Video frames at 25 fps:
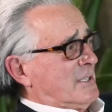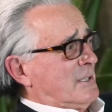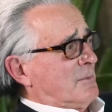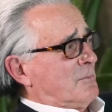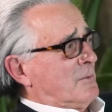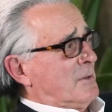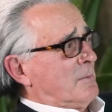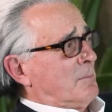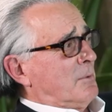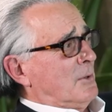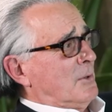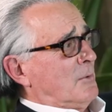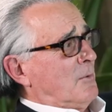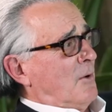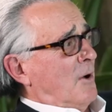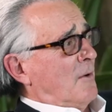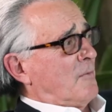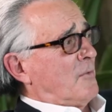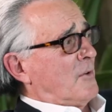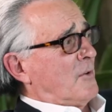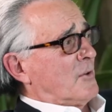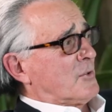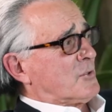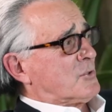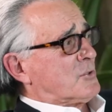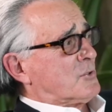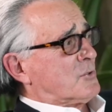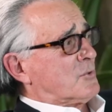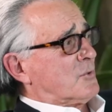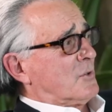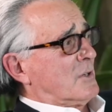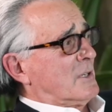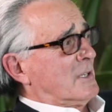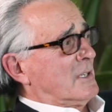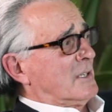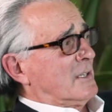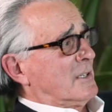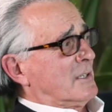and we blew off
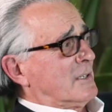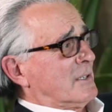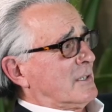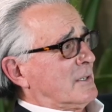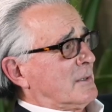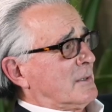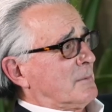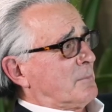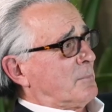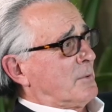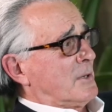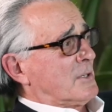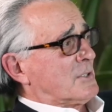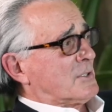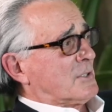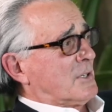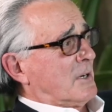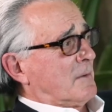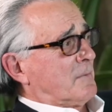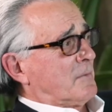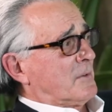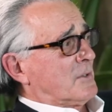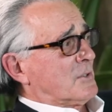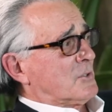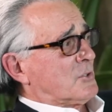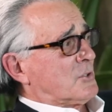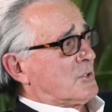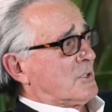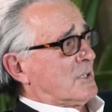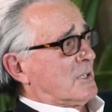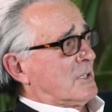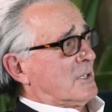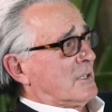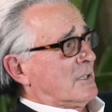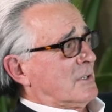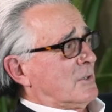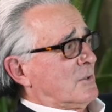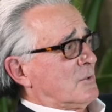Australia press conference
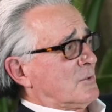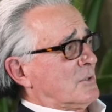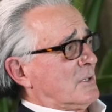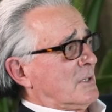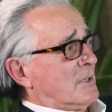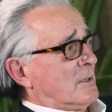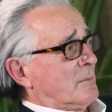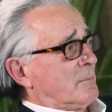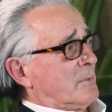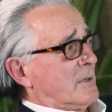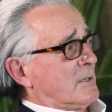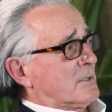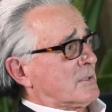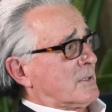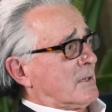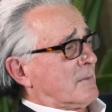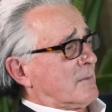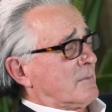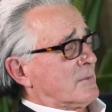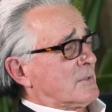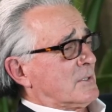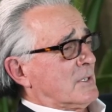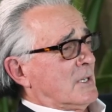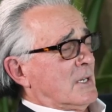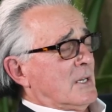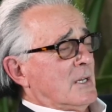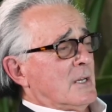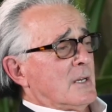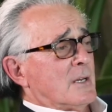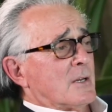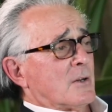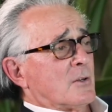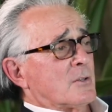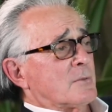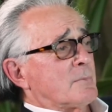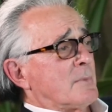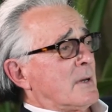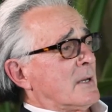and New Zealand press conference
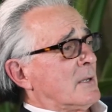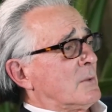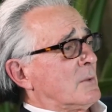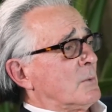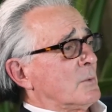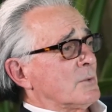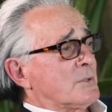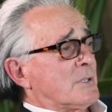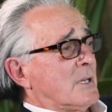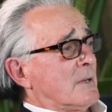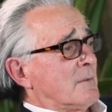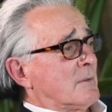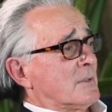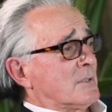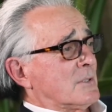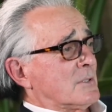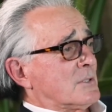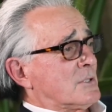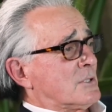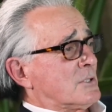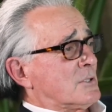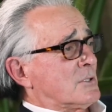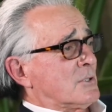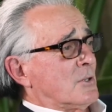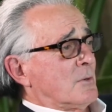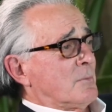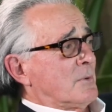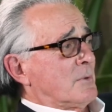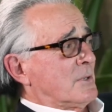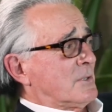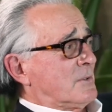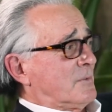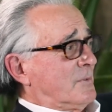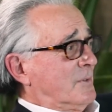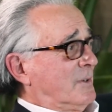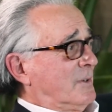because Michael was having so much